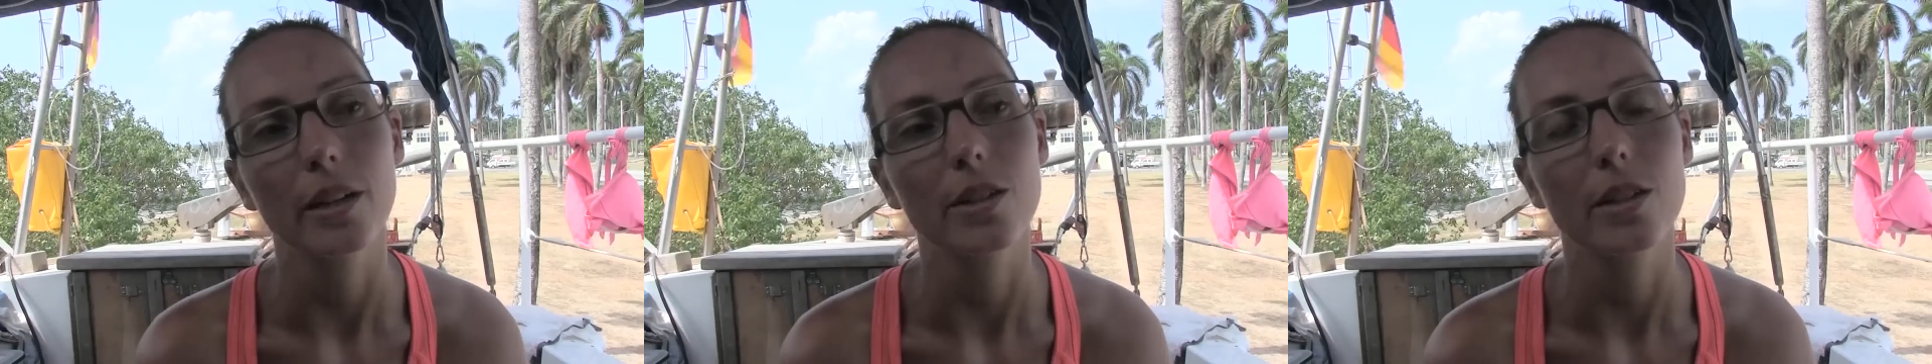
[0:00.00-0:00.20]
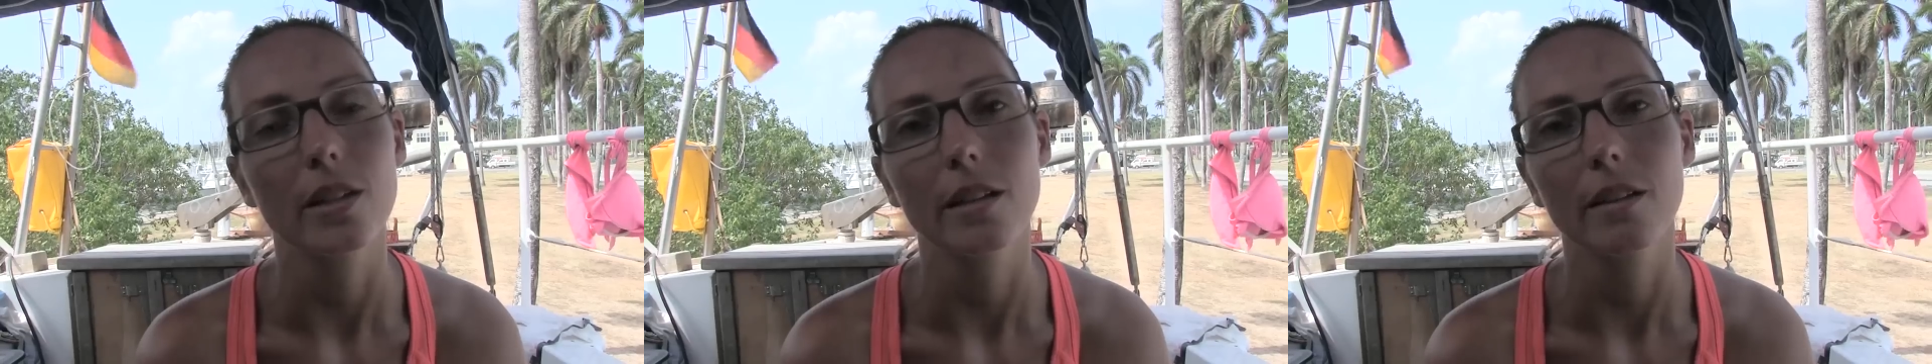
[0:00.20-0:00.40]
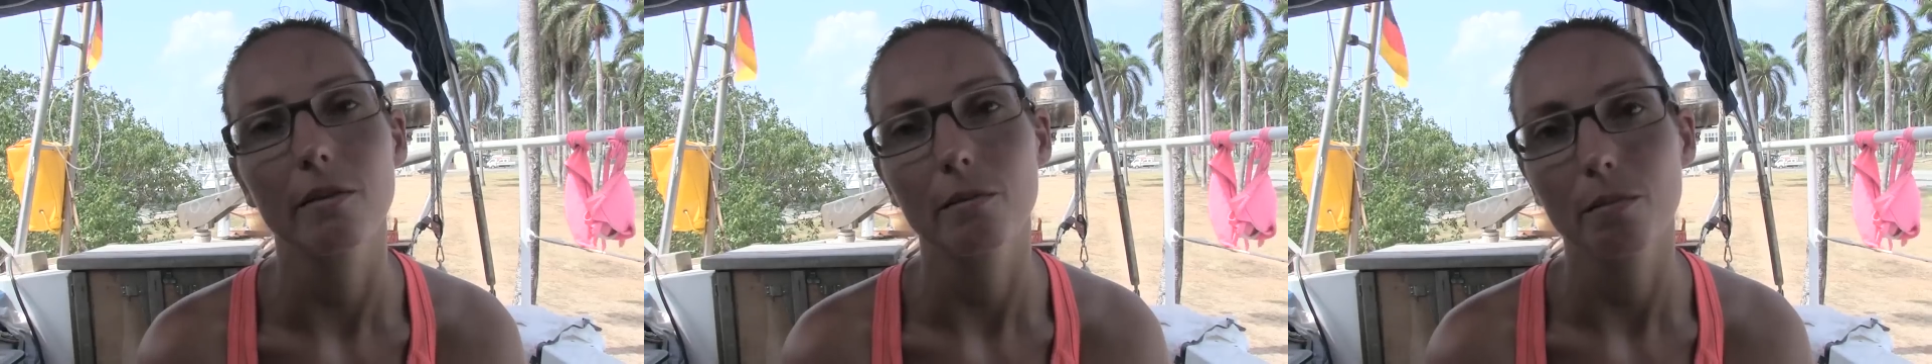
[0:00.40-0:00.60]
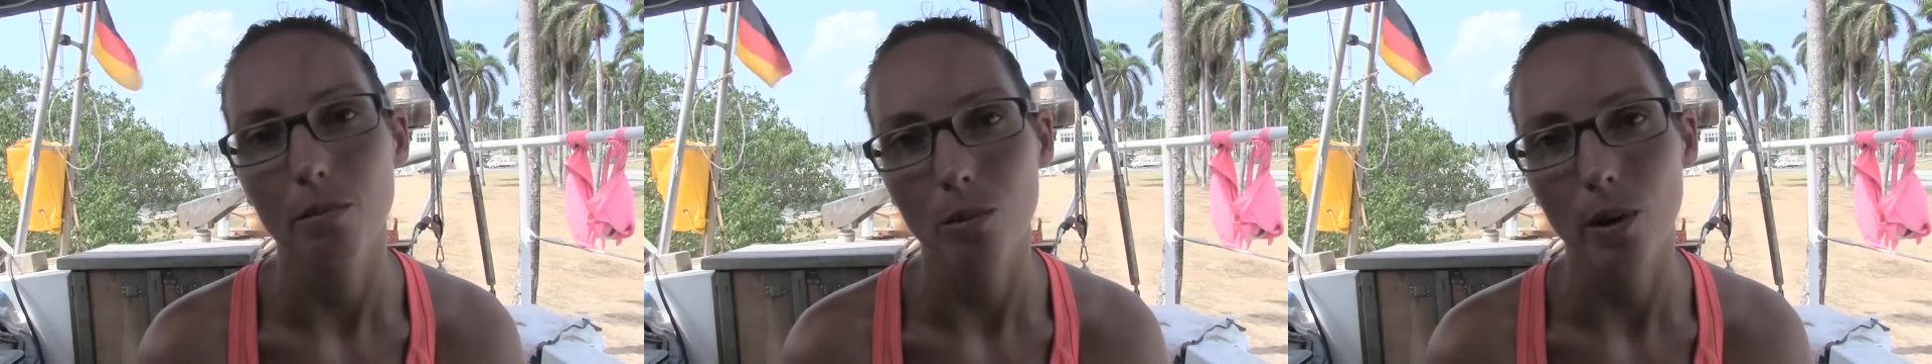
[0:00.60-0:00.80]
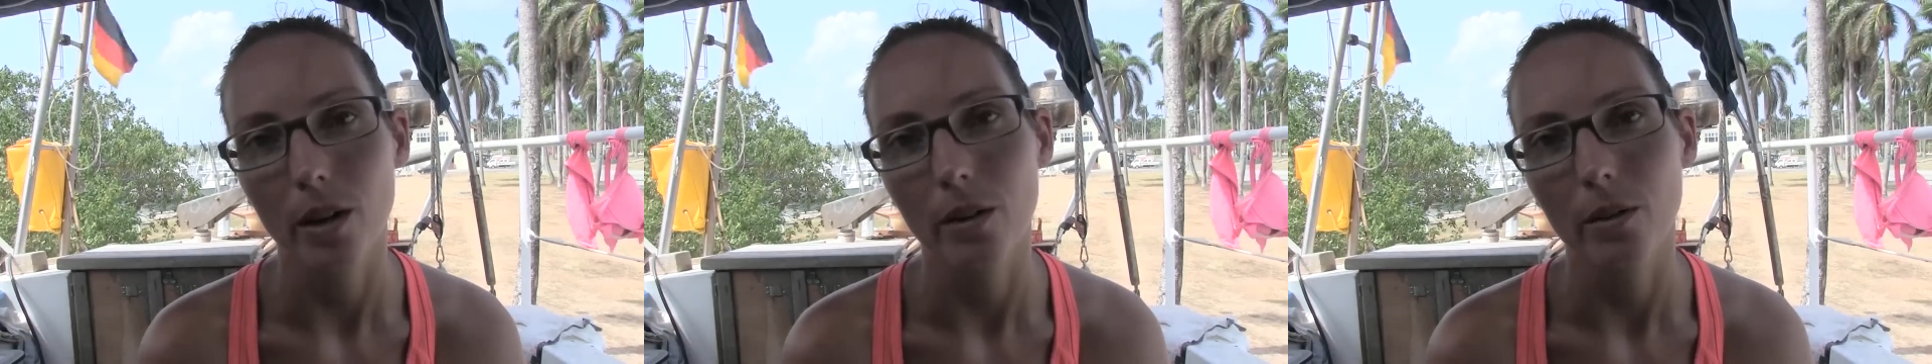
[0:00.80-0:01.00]
actually
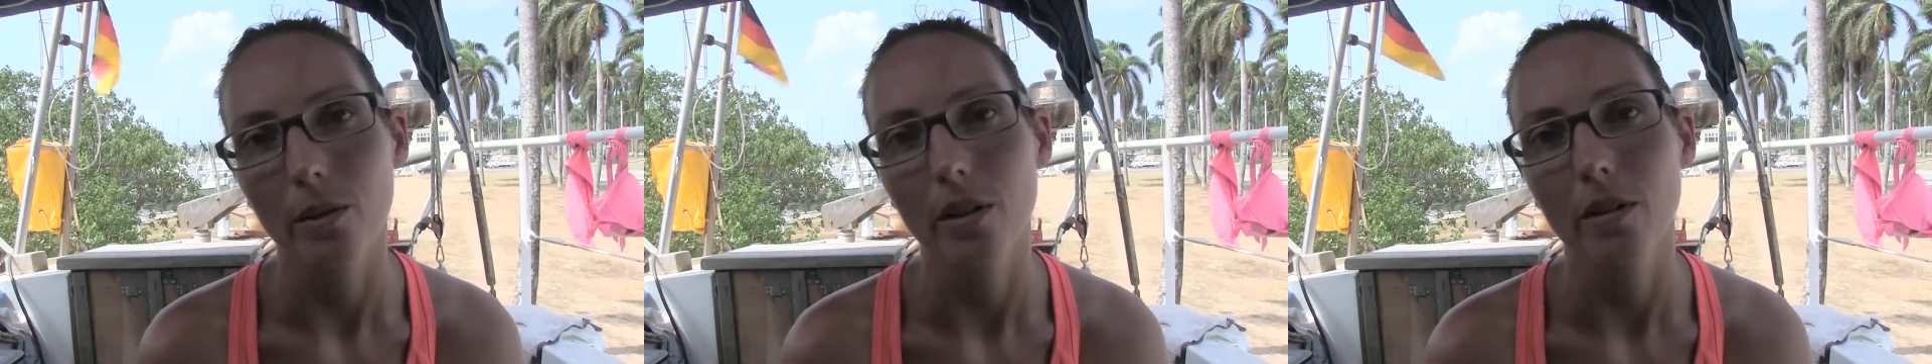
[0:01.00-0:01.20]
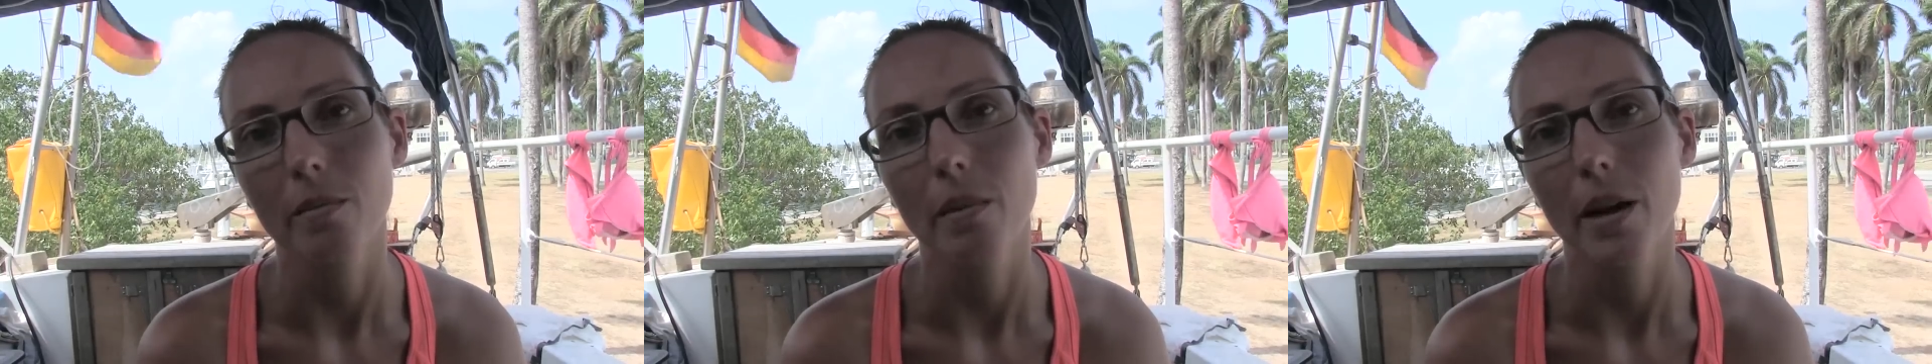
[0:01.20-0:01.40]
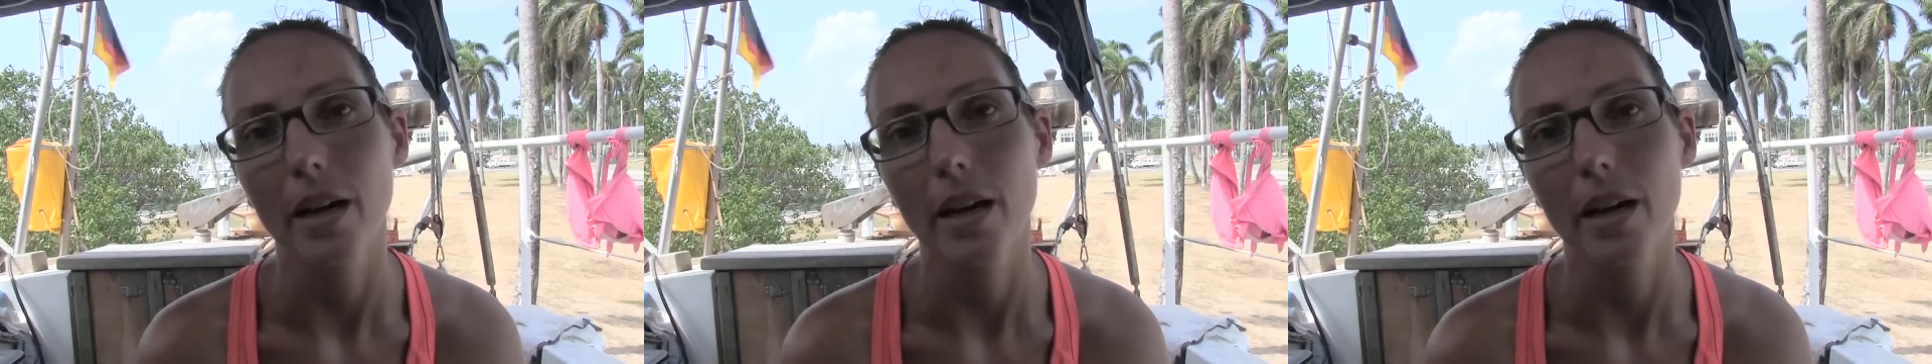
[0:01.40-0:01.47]
weld on